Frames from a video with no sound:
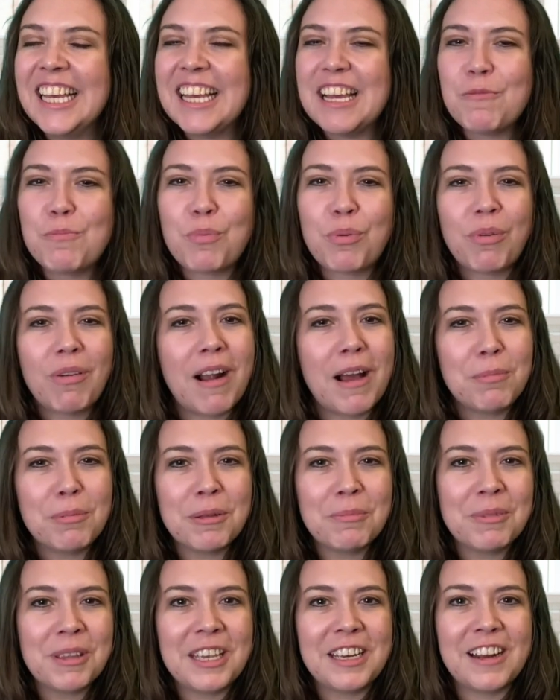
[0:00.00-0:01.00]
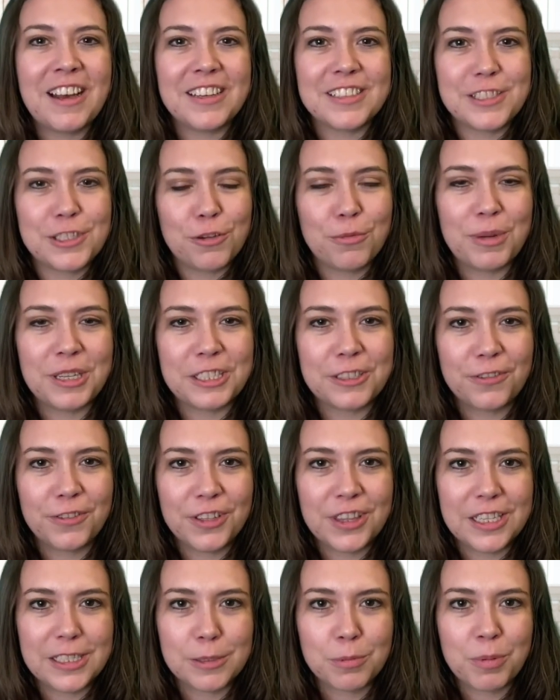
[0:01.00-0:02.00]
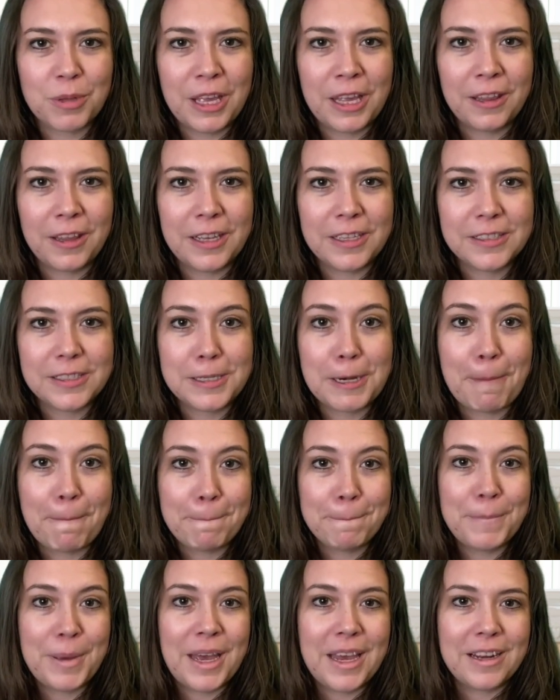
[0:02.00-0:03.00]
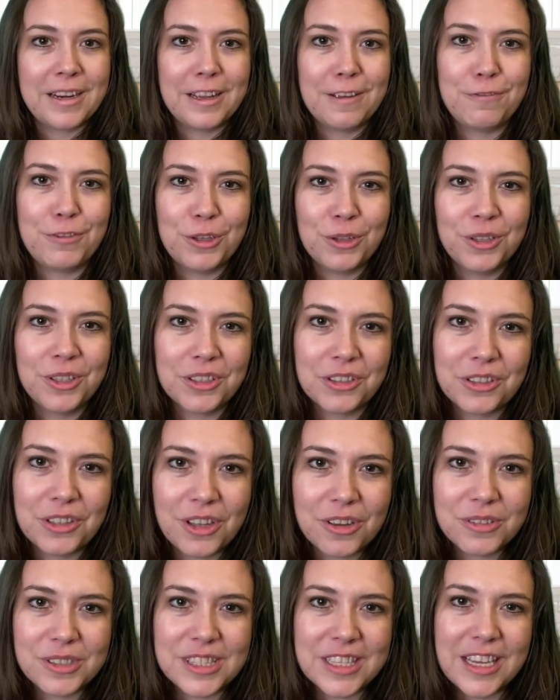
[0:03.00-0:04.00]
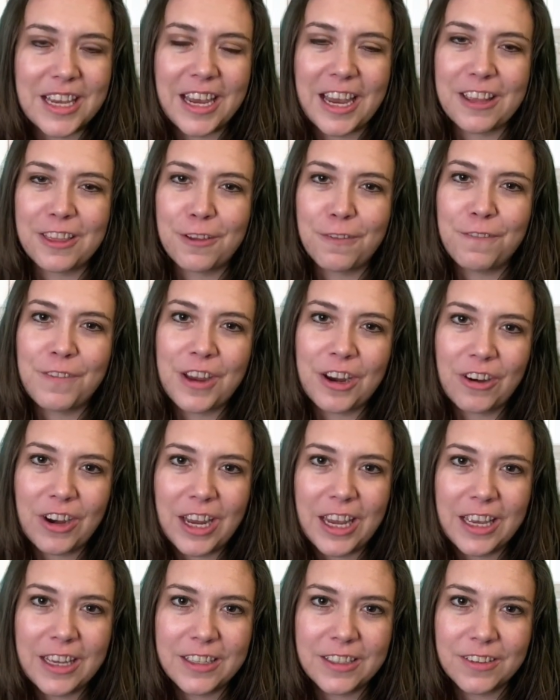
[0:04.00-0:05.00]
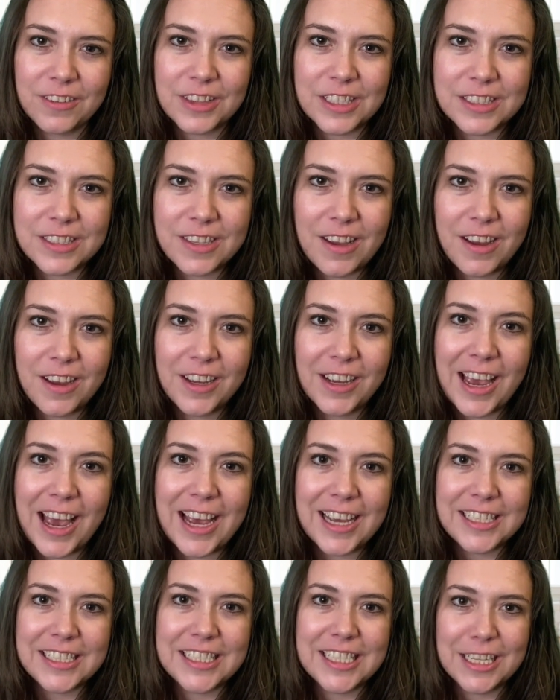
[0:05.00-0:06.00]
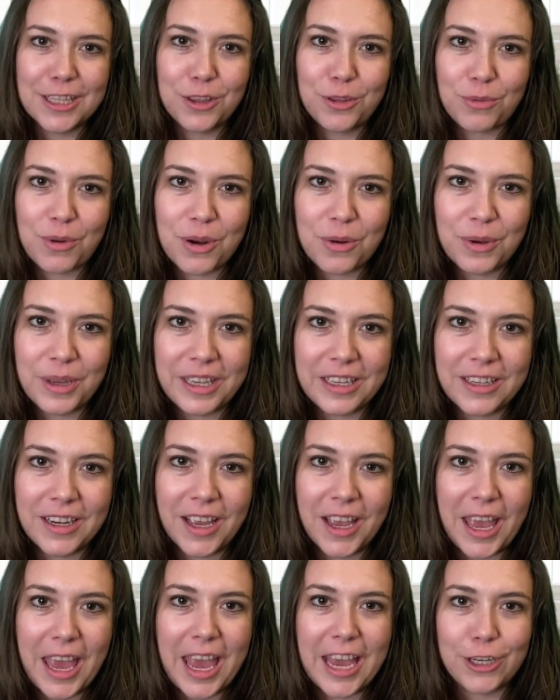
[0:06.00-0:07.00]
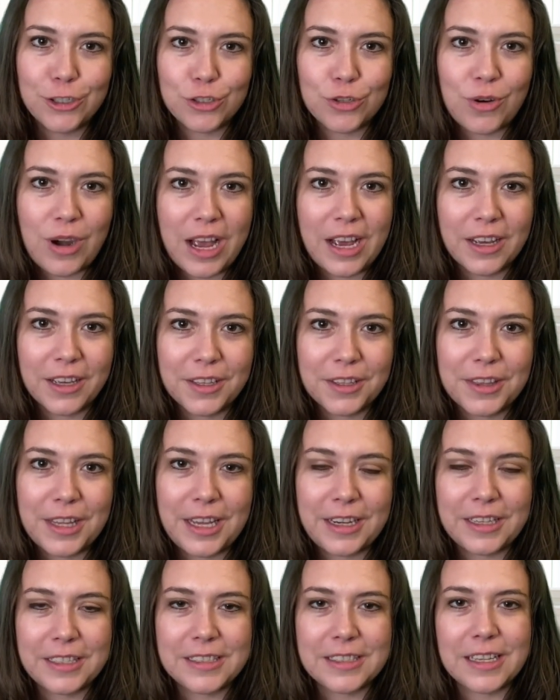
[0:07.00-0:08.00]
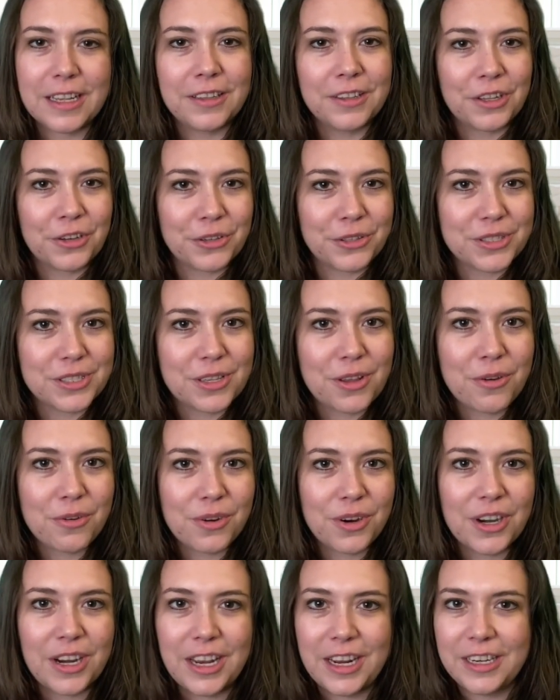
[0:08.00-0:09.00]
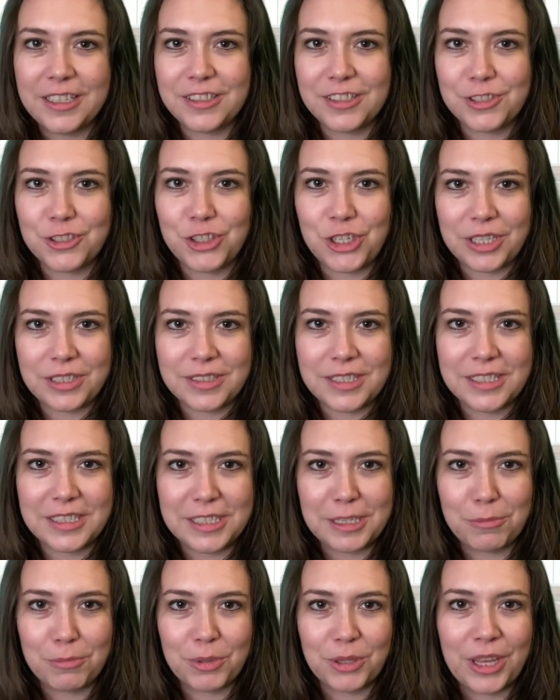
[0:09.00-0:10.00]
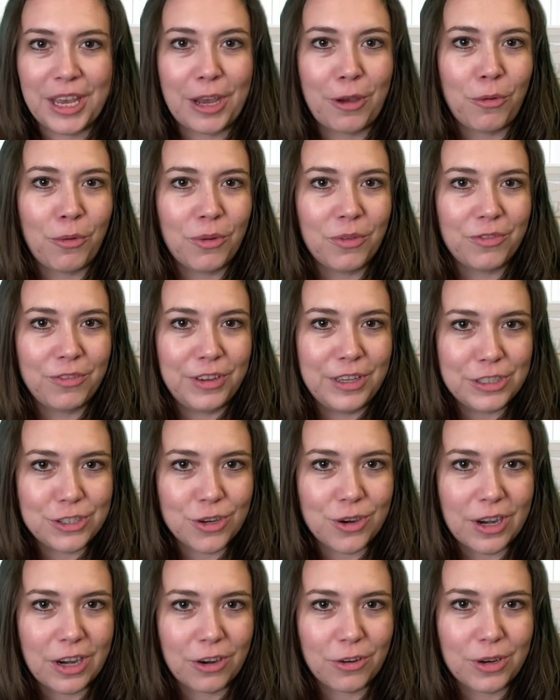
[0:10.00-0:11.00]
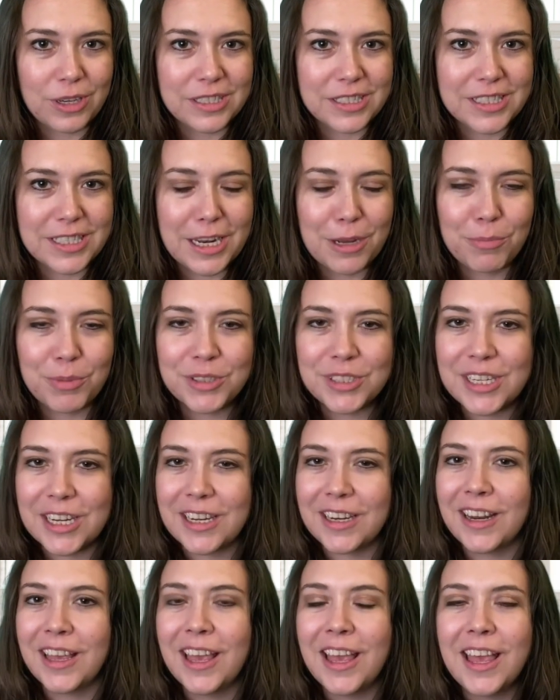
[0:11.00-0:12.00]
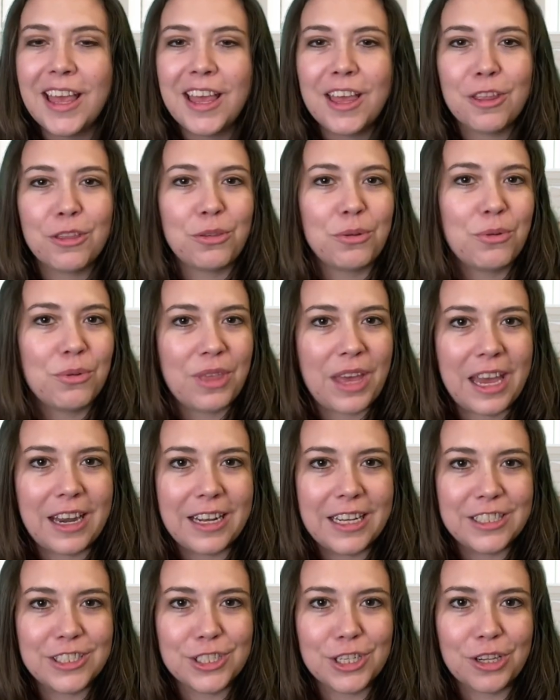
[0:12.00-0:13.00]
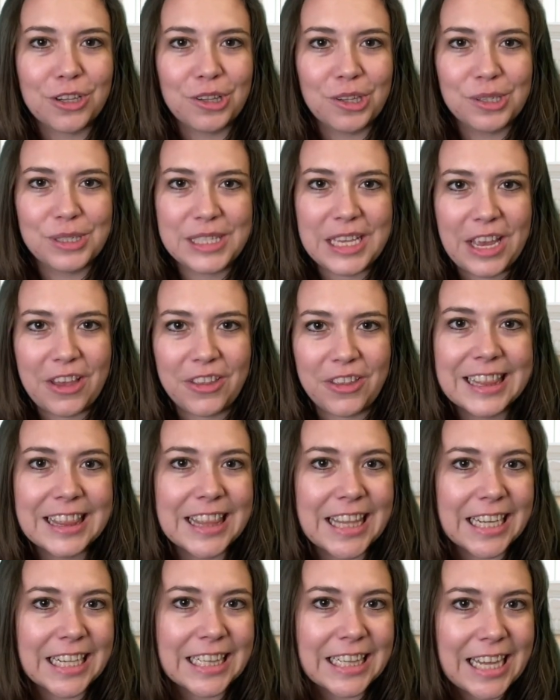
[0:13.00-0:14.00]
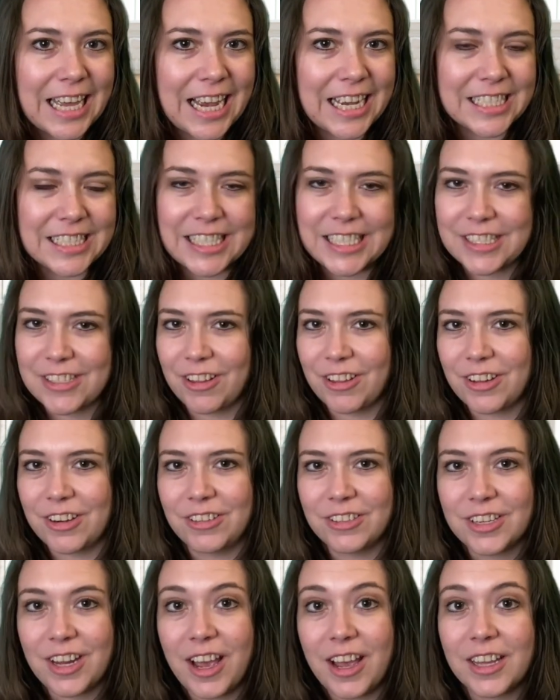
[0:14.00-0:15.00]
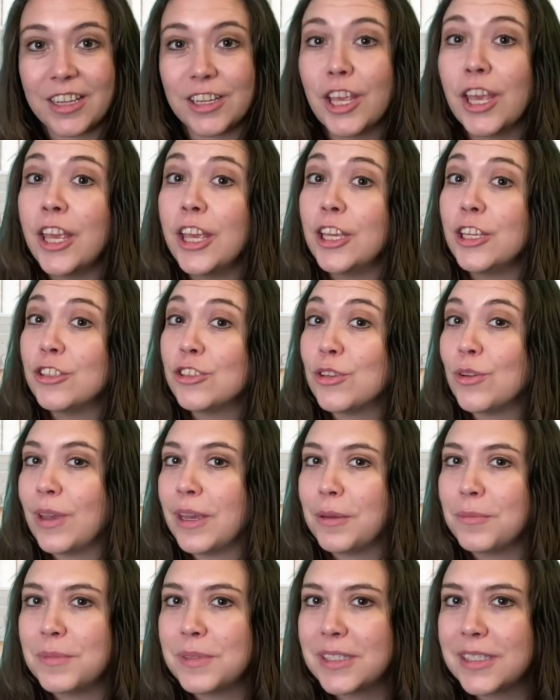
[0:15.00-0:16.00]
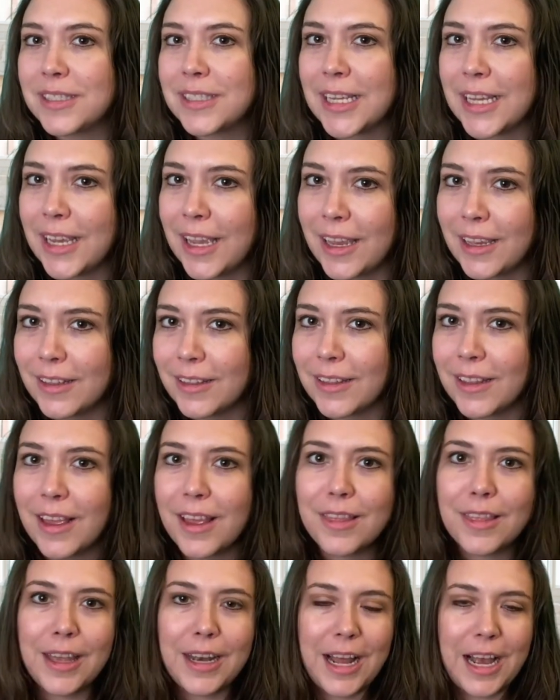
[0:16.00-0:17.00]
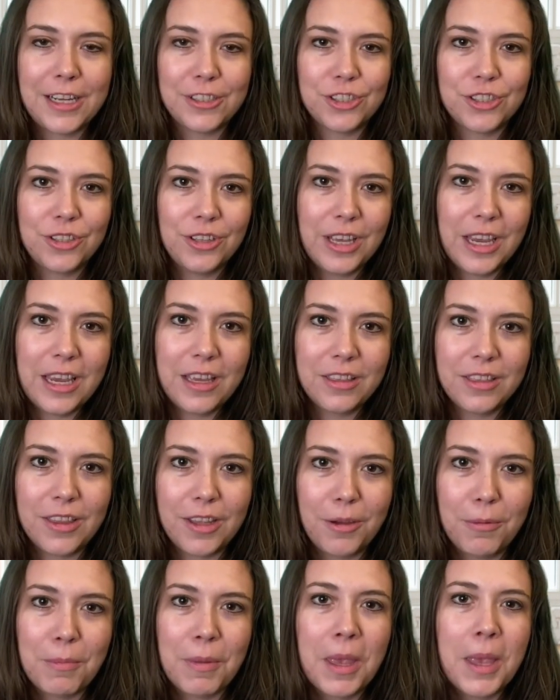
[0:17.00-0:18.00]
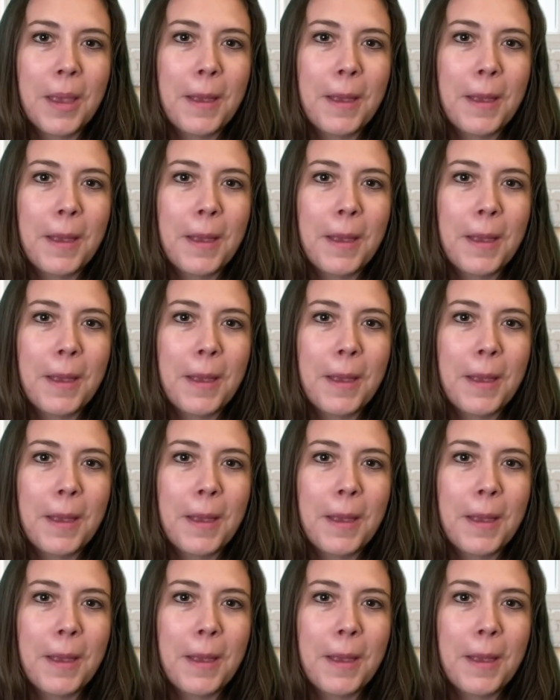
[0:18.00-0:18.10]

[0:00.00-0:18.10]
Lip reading: Probably not so much for this playlist. But if you look closely at the very end of the song, I did throw in a track that is a little slower, and it's Justin Timberlake featuring Chris Stapleton. Threw that in to close out the class as a little nod to him singing the national anthem.